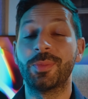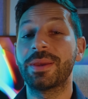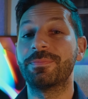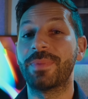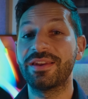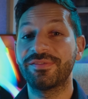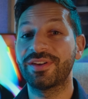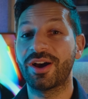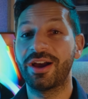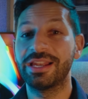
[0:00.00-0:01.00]
You may
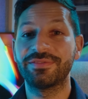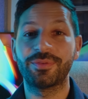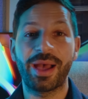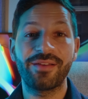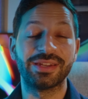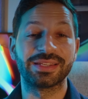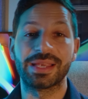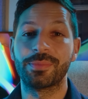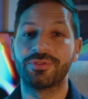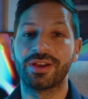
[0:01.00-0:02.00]
benefit highly from having a
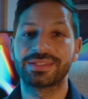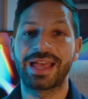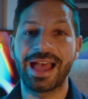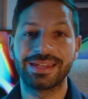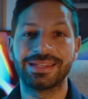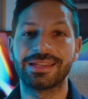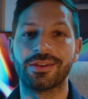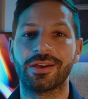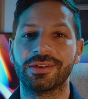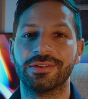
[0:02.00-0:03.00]
set price and
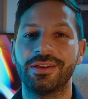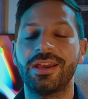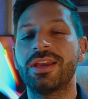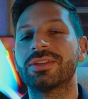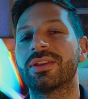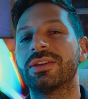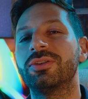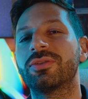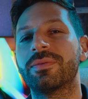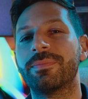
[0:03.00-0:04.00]
deadline, so that
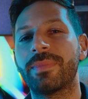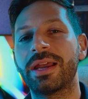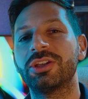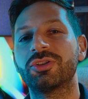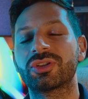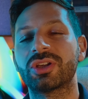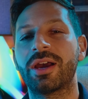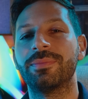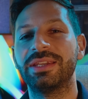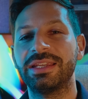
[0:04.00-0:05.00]
you can manage your
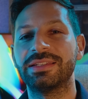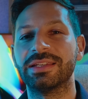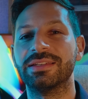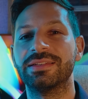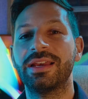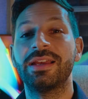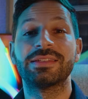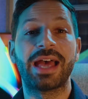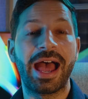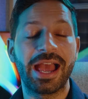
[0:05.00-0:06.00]
time needed
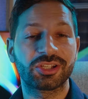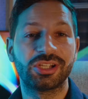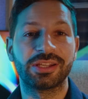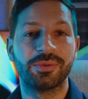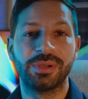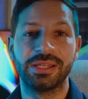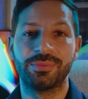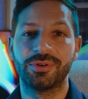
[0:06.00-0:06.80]
to actually complete the